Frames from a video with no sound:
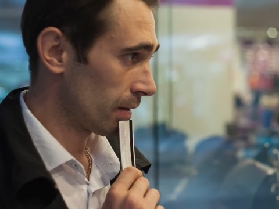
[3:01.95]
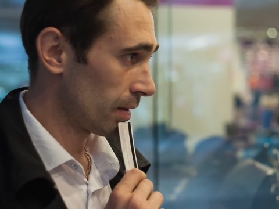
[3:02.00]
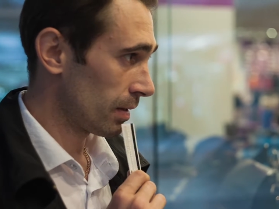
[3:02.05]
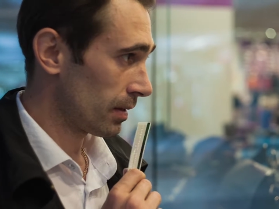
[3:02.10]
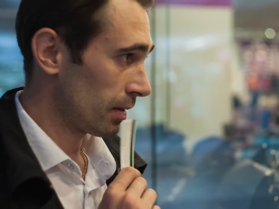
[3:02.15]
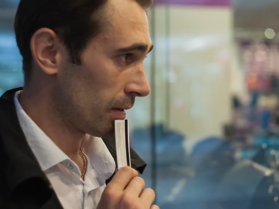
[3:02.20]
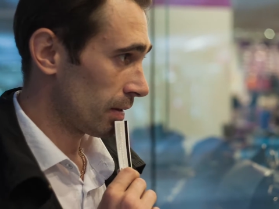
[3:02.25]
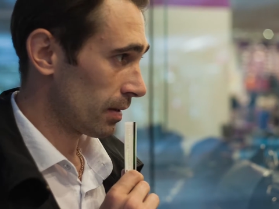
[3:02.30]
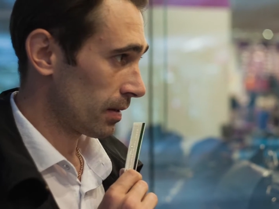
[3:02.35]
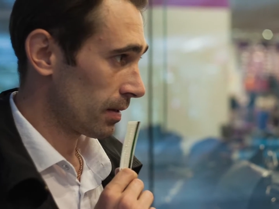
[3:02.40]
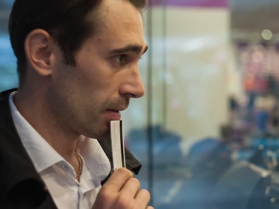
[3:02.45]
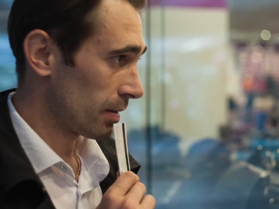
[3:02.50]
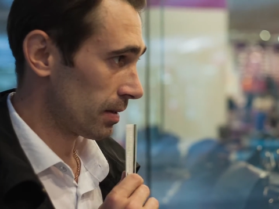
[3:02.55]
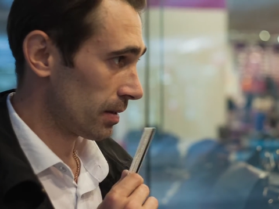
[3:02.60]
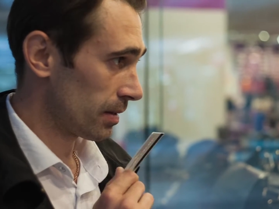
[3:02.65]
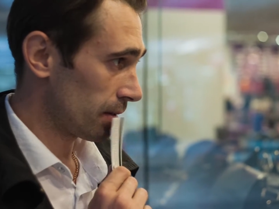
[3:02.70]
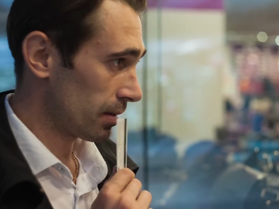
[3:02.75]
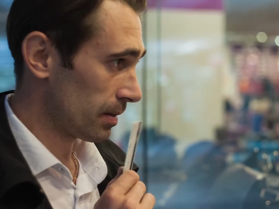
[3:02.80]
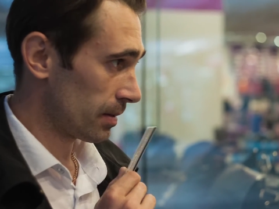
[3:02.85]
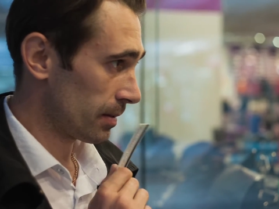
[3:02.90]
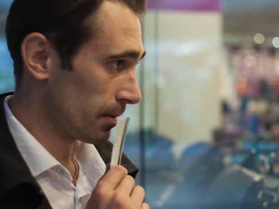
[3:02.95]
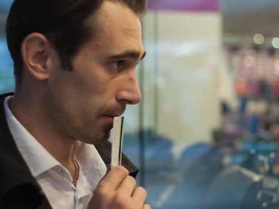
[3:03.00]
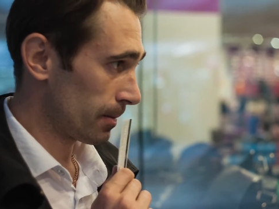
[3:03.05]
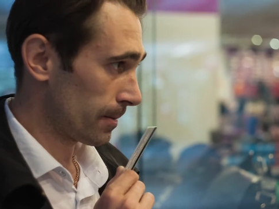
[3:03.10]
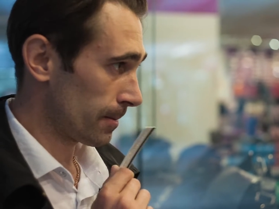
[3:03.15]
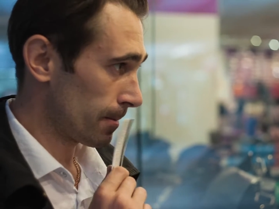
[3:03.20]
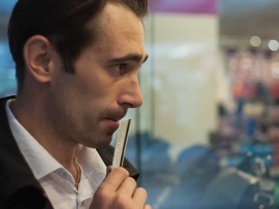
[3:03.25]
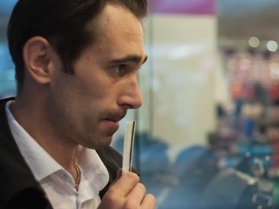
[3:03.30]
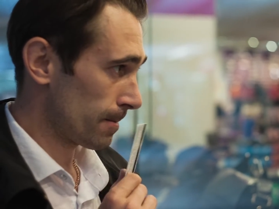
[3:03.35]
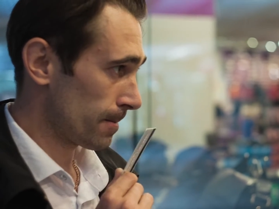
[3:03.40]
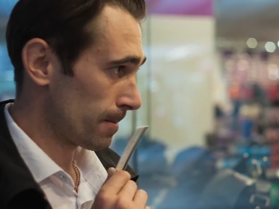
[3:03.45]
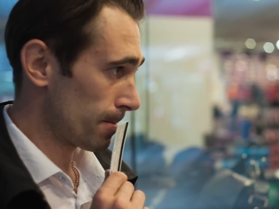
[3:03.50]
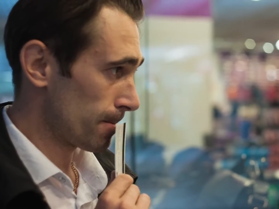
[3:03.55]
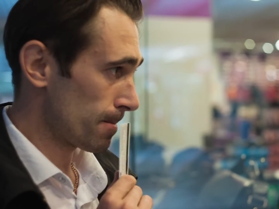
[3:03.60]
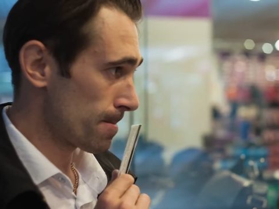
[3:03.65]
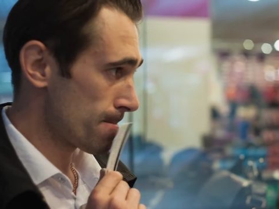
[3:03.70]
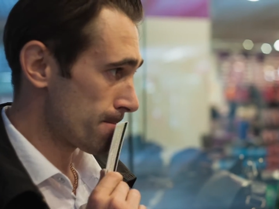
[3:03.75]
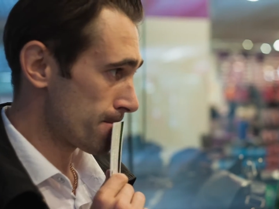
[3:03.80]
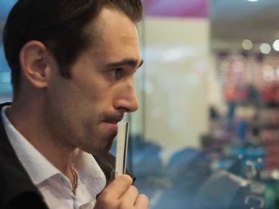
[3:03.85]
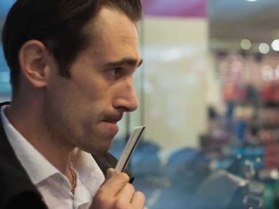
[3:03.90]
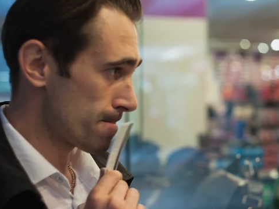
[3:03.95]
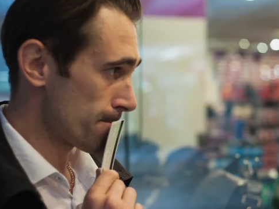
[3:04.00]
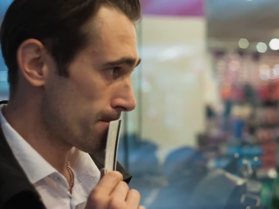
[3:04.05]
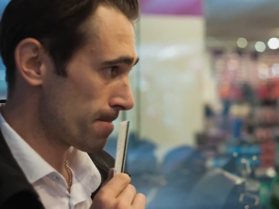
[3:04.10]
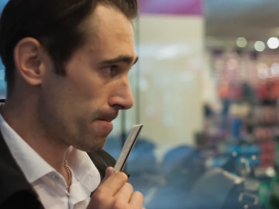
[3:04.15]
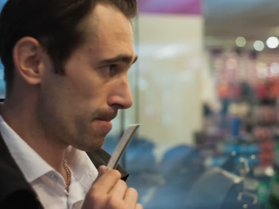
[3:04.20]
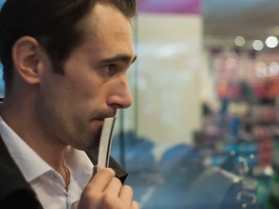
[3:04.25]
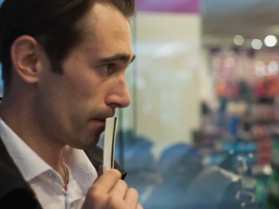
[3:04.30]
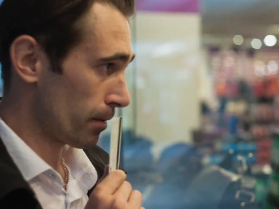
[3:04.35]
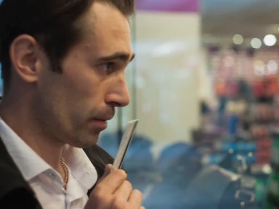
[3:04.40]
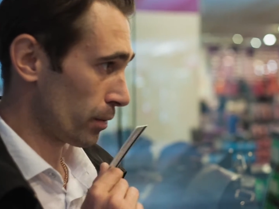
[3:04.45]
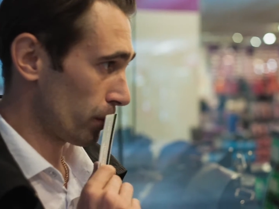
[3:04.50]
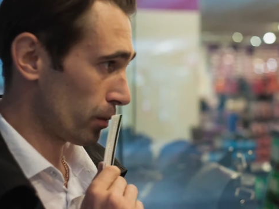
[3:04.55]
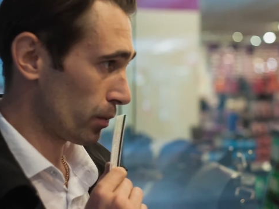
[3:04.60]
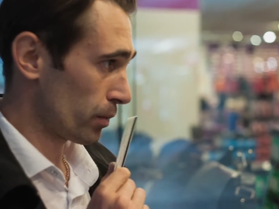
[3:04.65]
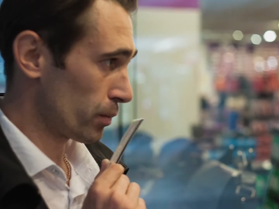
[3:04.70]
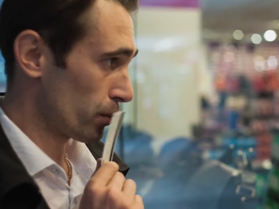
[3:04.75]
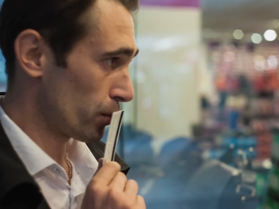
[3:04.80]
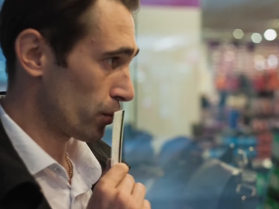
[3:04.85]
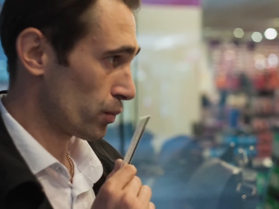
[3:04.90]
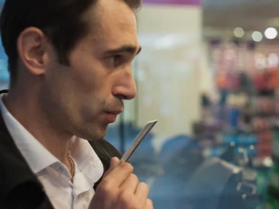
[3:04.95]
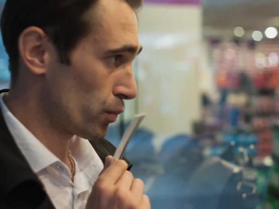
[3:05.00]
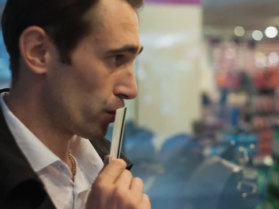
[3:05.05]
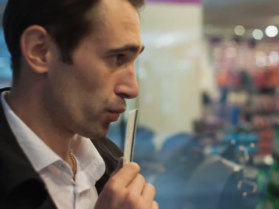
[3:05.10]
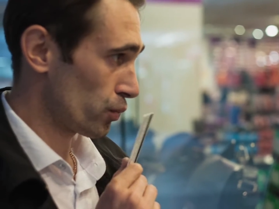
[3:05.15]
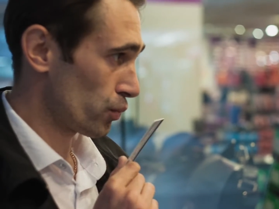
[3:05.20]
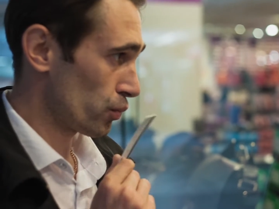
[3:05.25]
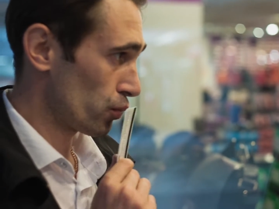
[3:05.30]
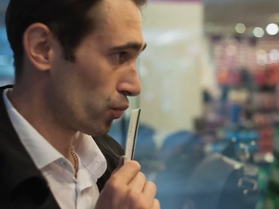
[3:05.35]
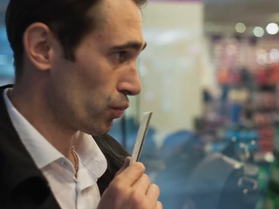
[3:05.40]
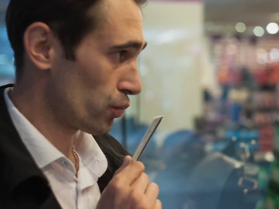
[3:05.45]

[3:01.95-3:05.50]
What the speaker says: in our marketing. We want to get people's attention and say to them,